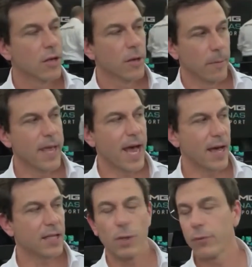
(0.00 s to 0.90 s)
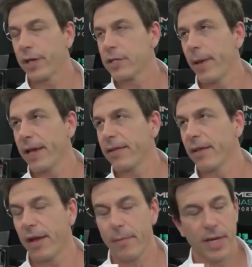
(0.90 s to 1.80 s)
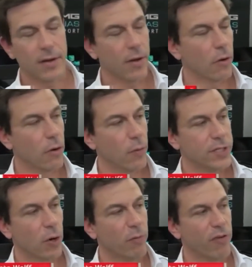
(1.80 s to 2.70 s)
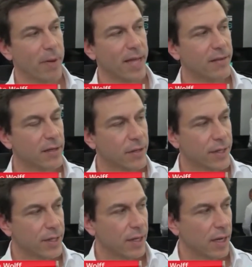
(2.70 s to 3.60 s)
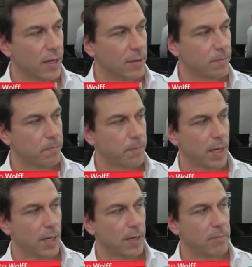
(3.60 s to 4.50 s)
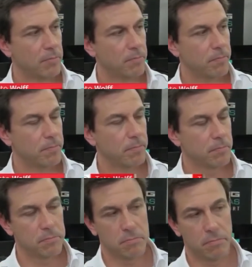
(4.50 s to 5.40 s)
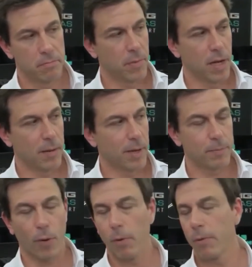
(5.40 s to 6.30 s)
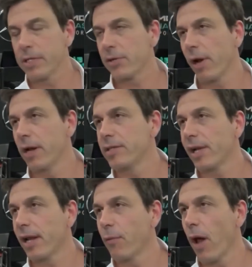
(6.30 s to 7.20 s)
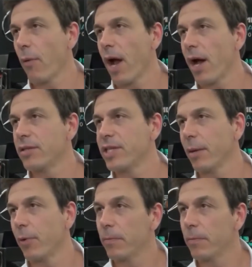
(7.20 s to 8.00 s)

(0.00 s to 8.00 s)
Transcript: Yeah, it's what we expected. I mean, you always hope for better, uh, um, mm, uh, but probably it's realistically where we are in Singapore.